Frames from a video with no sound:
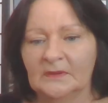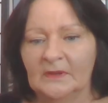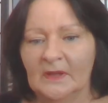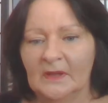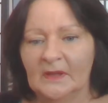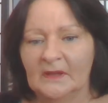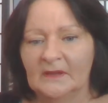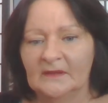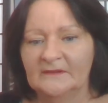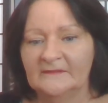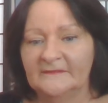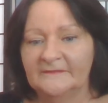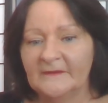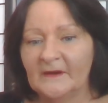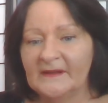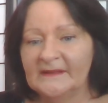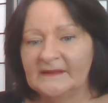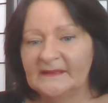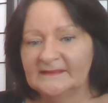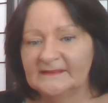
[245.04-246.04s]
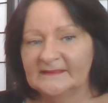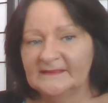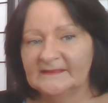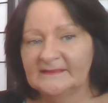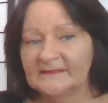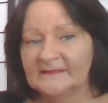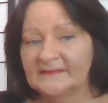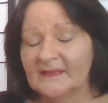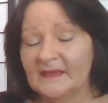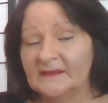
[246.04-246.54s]
that
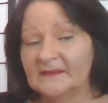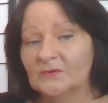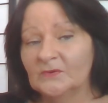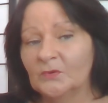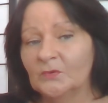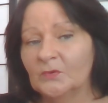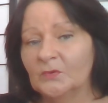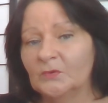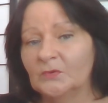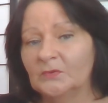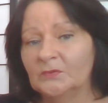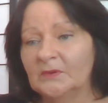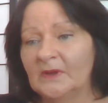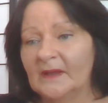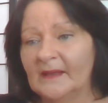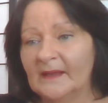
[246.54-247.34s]
finances and that all